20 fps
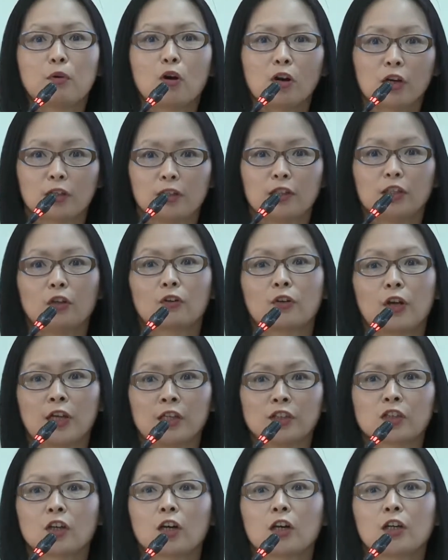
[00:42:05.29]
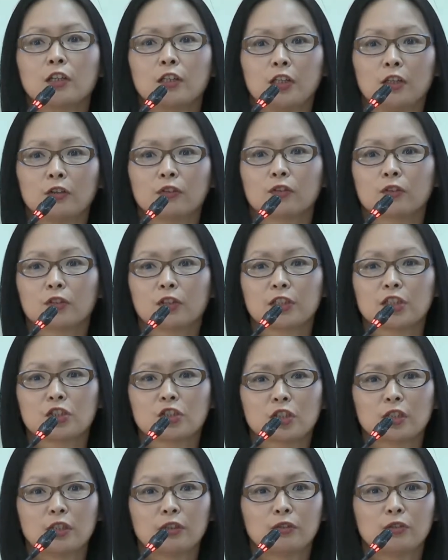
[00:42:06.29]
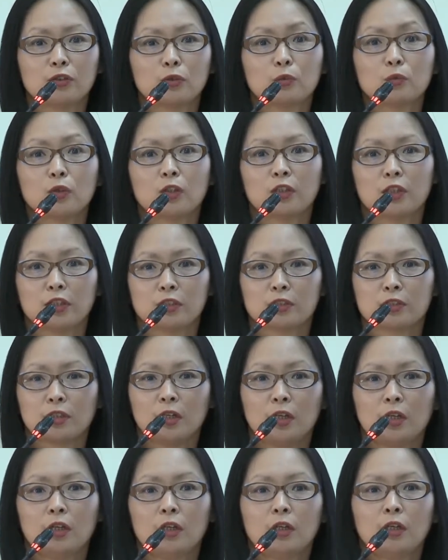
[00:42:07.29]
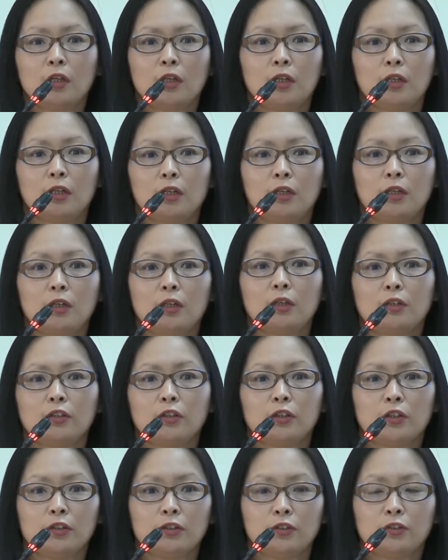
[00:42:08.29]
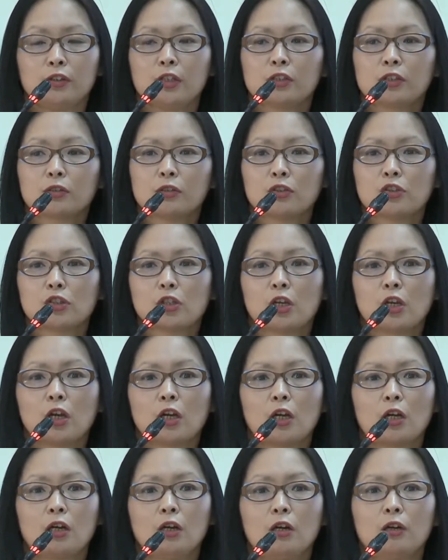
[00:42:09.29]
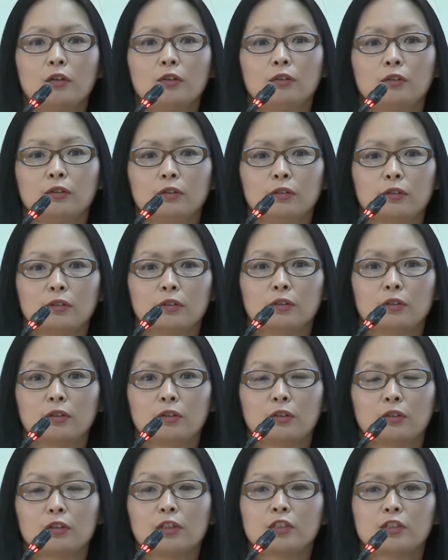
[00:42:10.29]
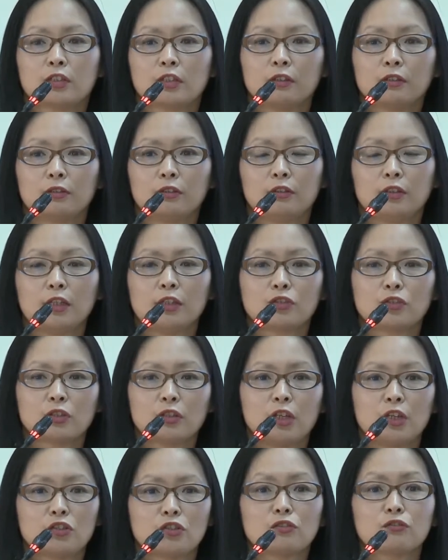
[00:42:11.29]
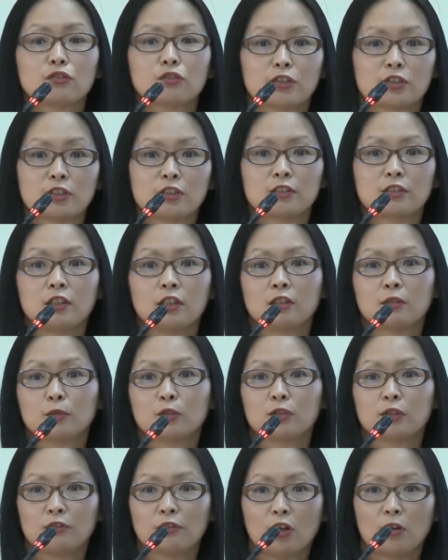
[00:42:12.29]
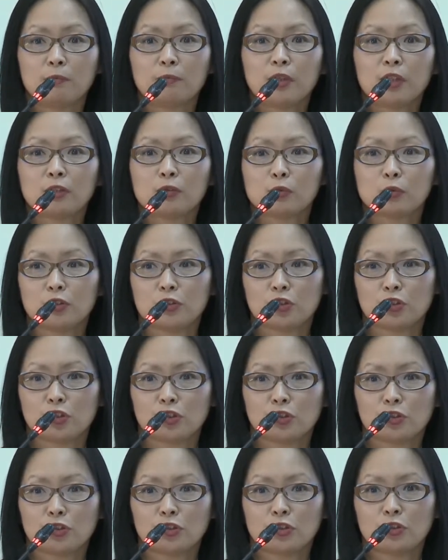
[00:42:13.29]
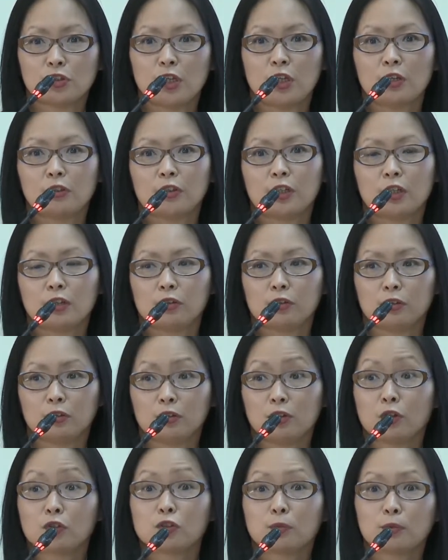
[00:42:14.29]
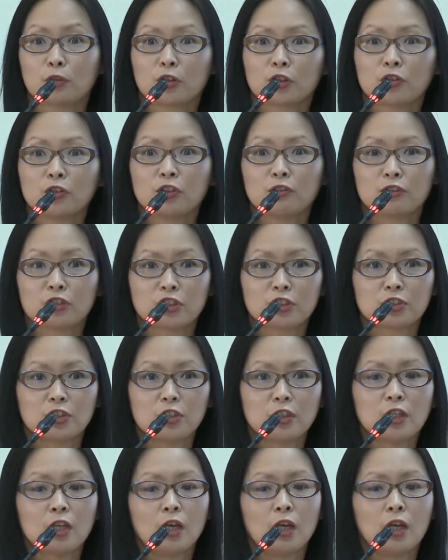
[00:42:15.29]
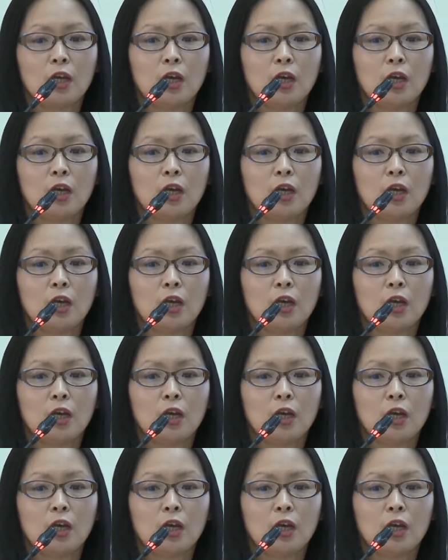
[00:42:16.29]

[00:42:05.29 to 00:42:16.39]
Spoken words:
partly or entirely on early childhood. One is the UNESCO chair on early childhood education for sustainable development, which is held at the Gothenburg University.